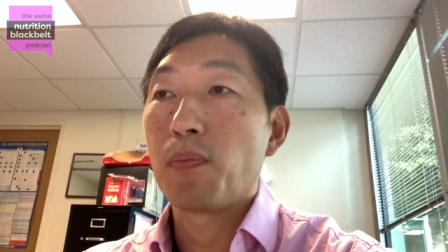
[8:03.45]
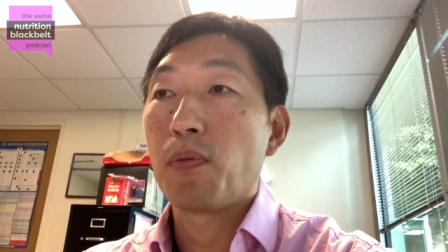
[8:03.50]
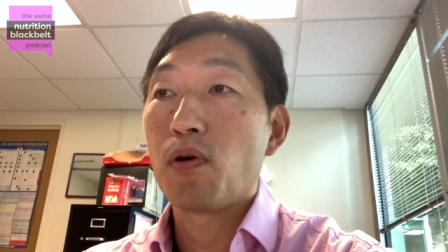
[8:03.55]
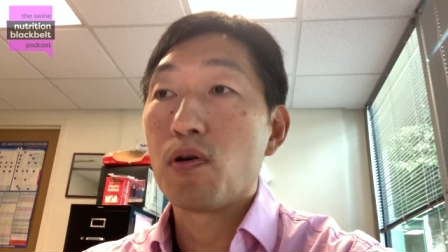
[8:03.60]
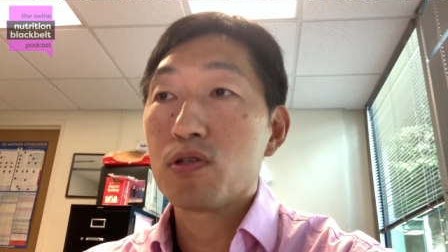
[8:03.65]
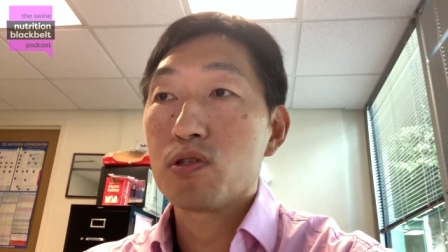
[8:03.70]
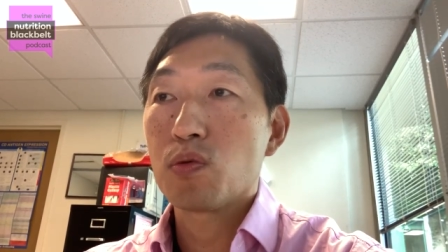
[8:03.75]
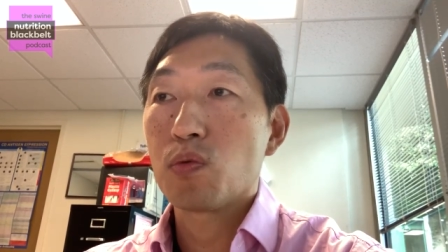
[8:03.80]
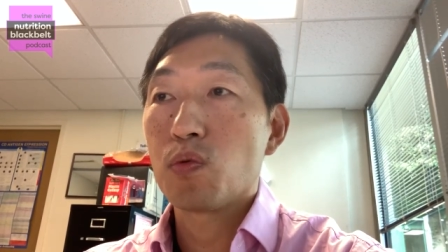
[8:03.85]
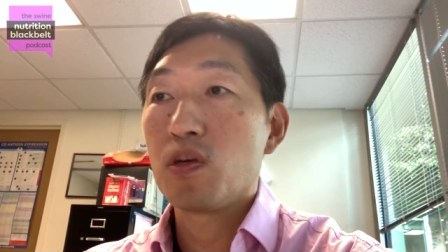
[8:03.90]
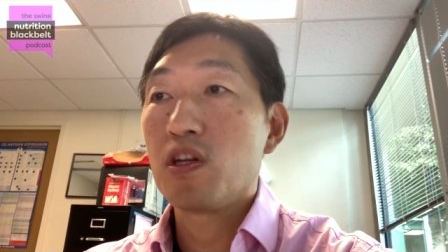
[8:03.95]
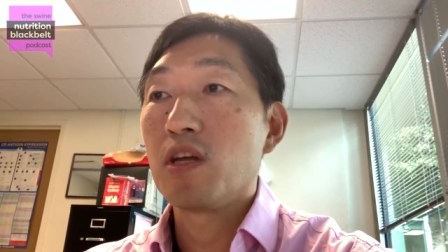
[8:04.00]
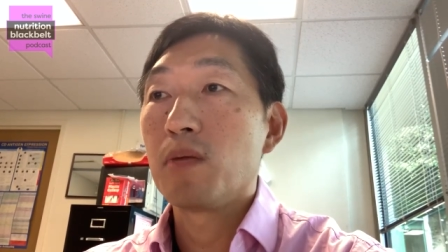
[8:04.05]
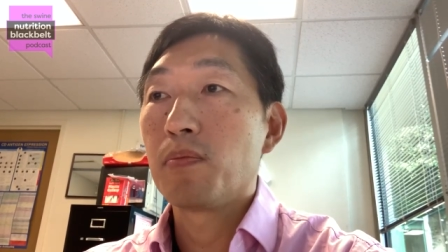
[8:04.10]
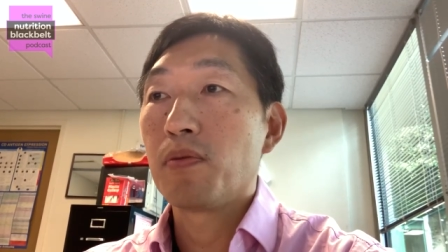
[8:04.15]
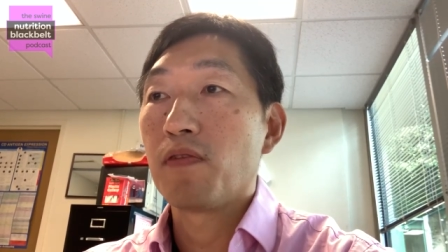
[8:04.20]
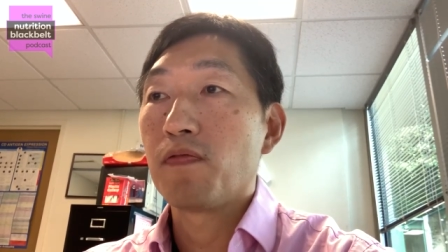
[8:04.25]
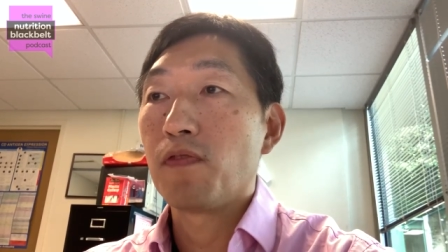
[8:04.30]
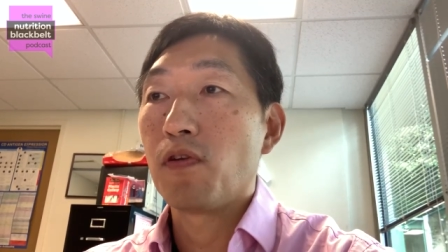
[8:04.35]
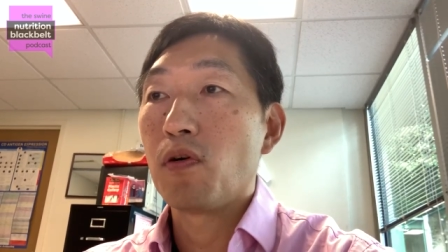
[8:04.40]
post-weaning
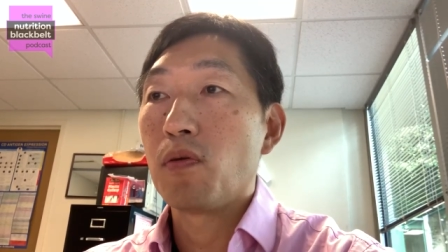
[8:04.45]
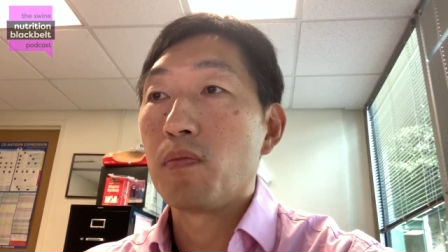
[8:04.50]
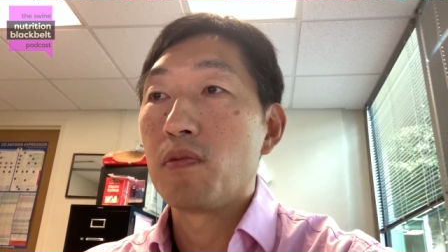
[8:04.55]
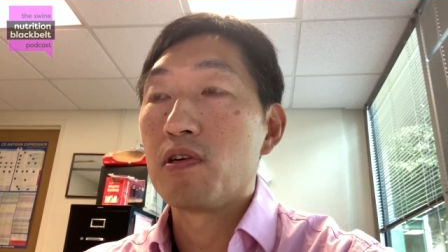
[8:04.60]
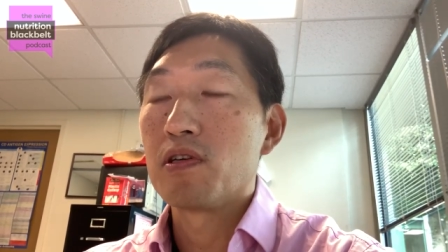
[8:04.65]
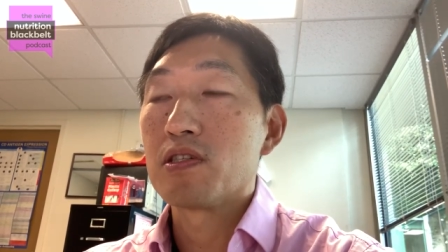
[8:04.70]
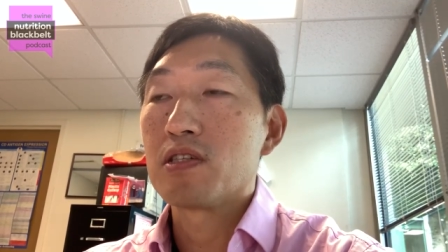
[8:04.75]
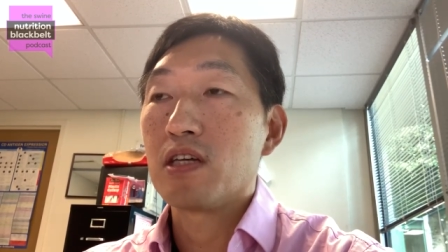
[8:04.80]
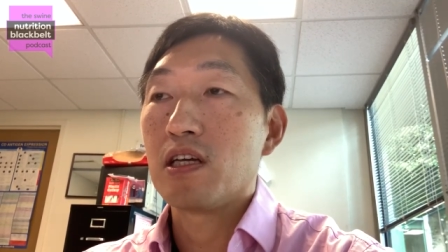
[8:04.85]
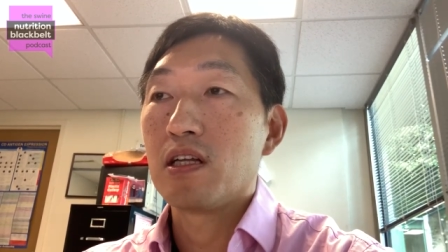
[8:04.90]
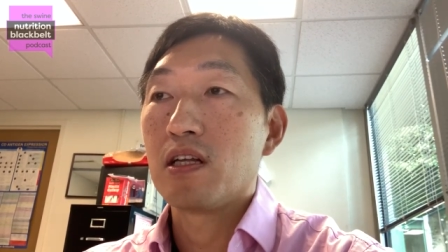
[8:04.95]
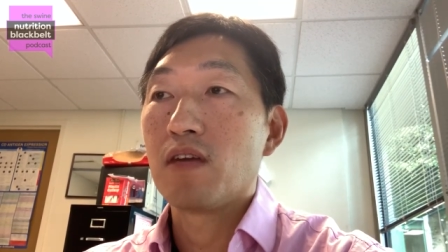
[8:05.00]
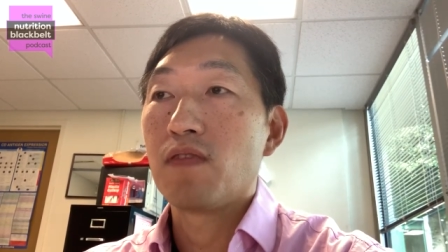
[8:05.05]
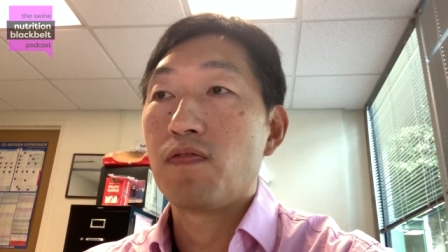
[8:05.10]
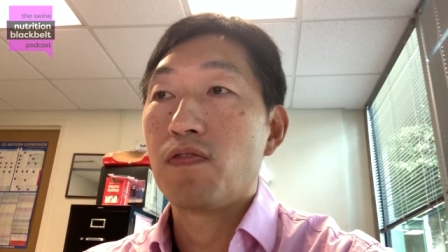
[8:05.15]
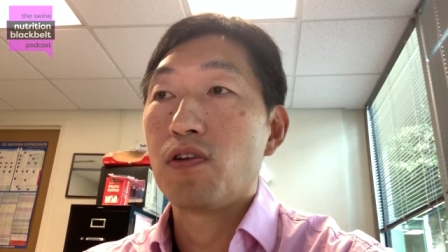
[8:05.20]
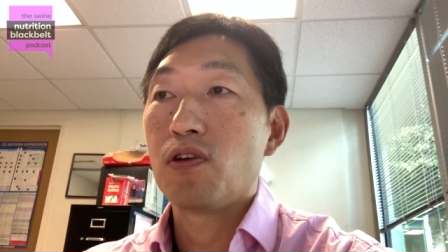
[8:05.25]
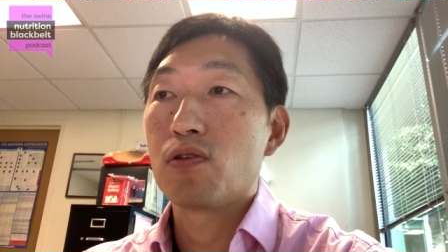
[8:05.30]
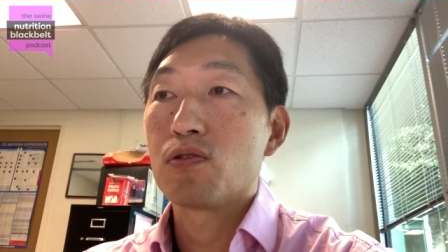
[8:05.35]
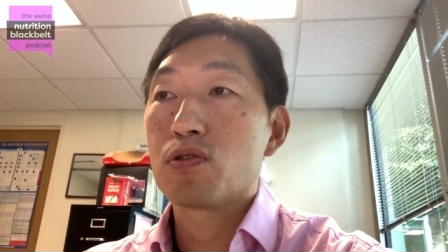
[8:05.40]
performance in a
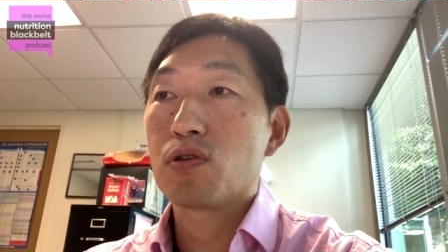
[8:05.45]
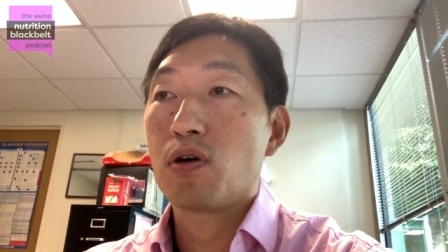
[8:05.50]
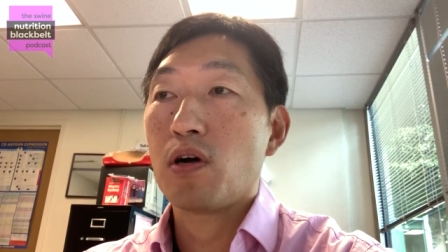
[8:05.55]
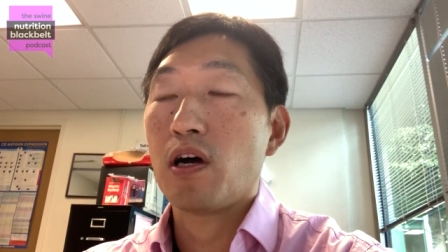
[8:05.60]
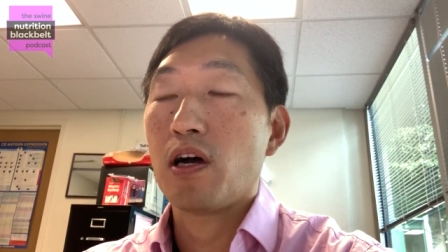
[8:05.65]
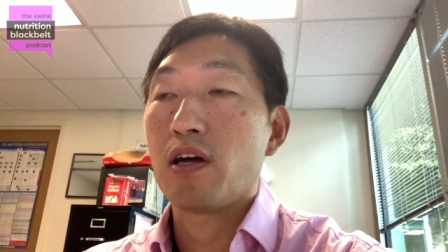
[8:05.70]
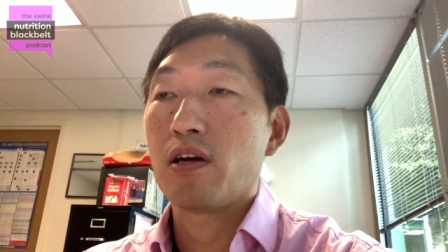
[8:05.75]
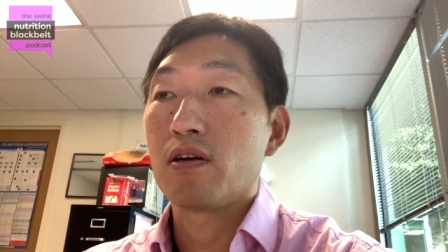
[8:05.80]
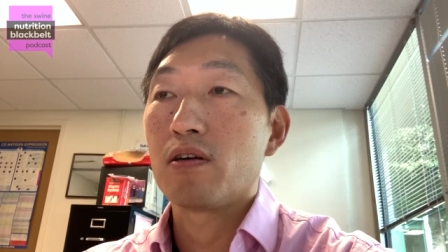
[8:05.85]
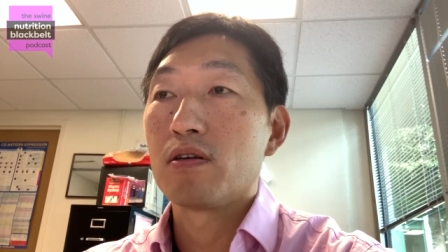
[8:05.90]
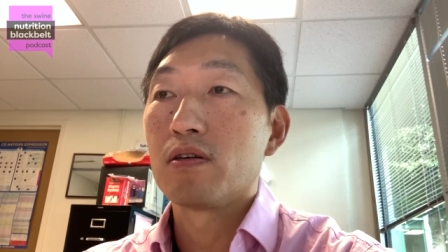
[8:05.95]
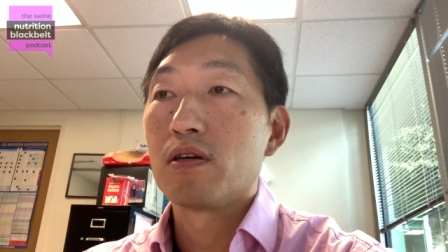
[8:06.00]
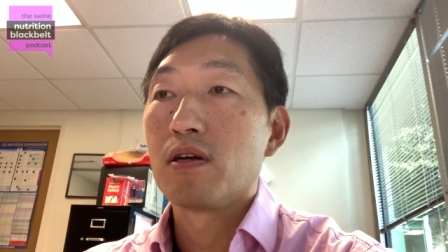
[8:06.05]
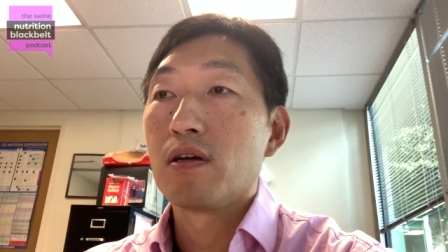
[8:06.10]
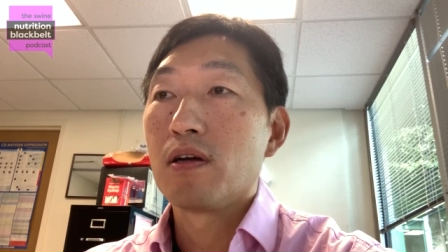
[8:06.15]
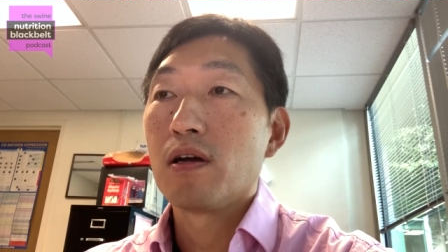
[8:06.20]
field trial,